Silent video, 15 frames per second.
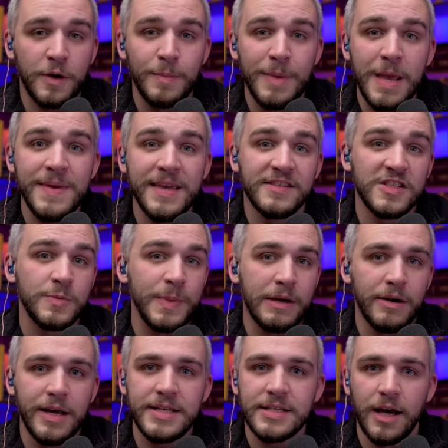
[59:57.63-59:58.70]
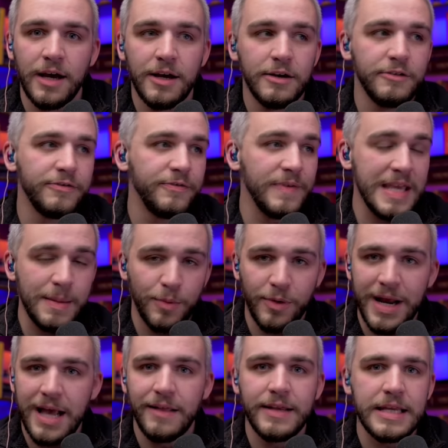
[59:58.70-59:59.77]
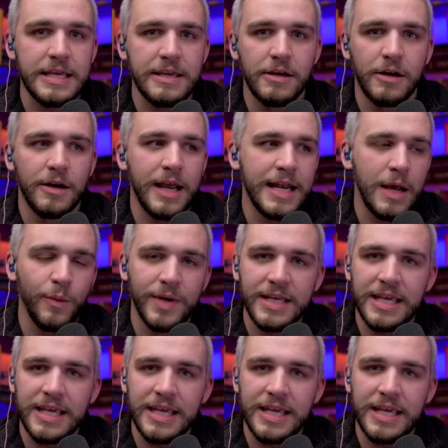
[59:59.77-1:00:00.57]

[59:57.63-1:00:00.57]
be a spirit of immorality here, and I want to get